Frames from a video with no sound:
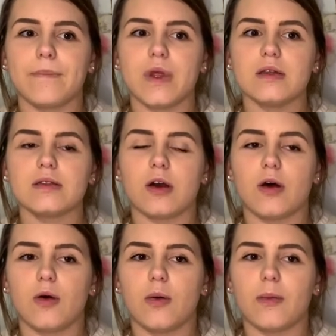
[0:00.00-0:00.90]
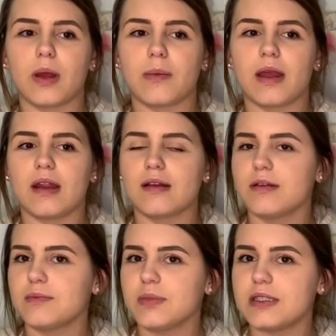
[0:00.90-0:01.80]
So my
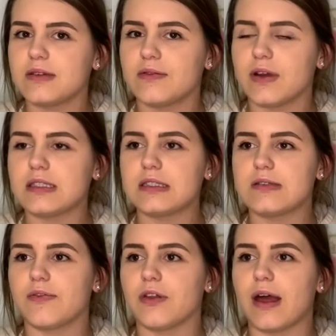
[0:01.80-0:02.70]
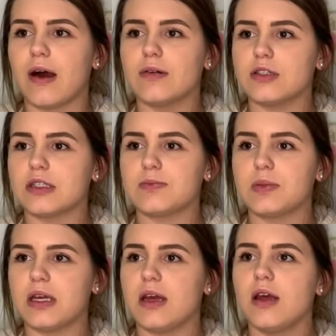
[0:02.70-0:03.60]
main piece of advice for that would just
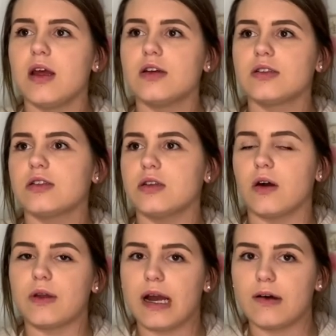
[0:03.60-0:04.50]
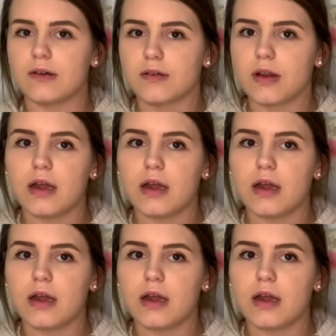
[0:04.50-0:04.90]
be slow down.